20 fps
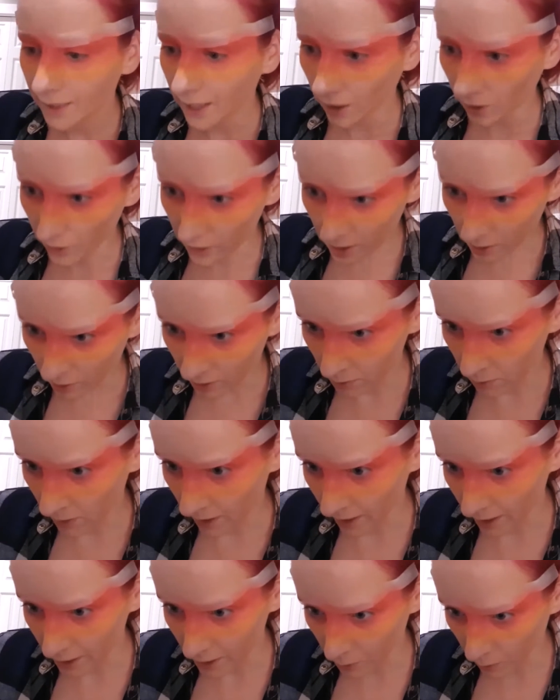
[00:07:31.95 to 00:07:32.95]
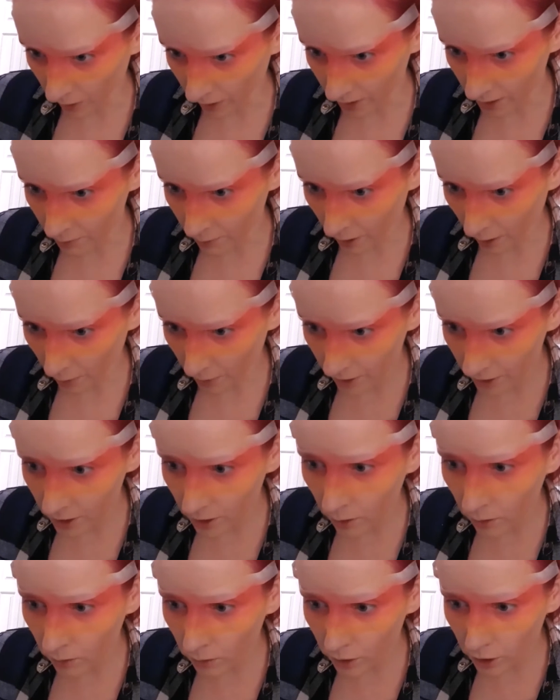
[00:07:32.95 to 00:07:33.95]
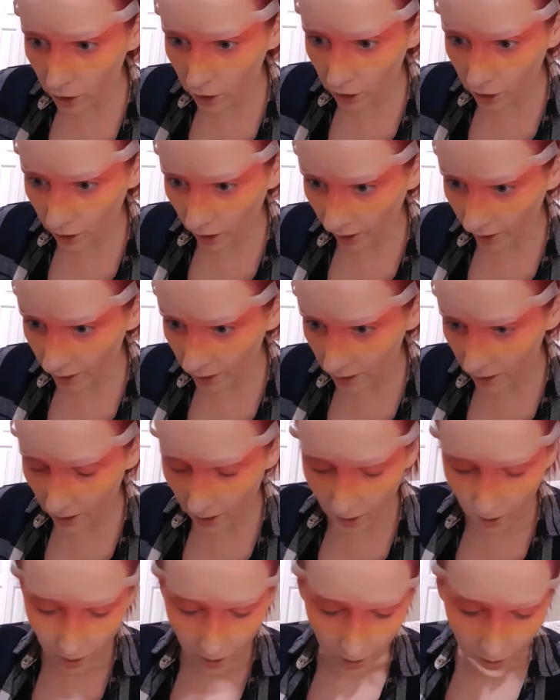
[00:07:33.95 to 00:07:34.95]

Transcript: that also explains why it's probably so shite.